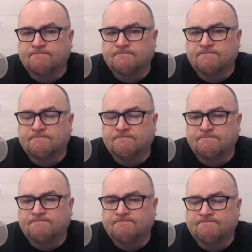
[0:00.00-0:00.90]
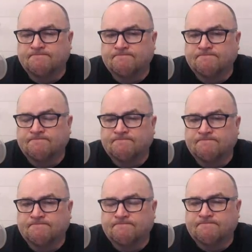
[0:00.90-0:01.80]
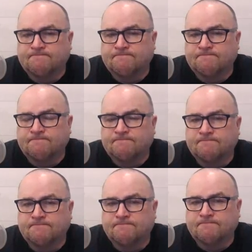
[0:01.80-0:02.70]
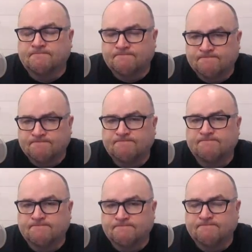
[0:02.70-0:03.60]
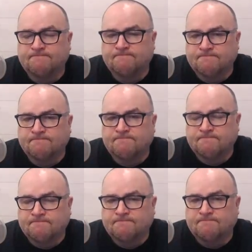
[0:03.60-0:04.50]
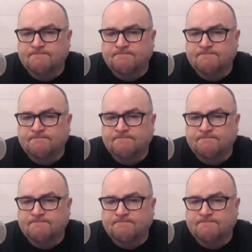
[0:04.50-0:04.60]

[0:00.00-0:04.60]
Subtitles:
(silent)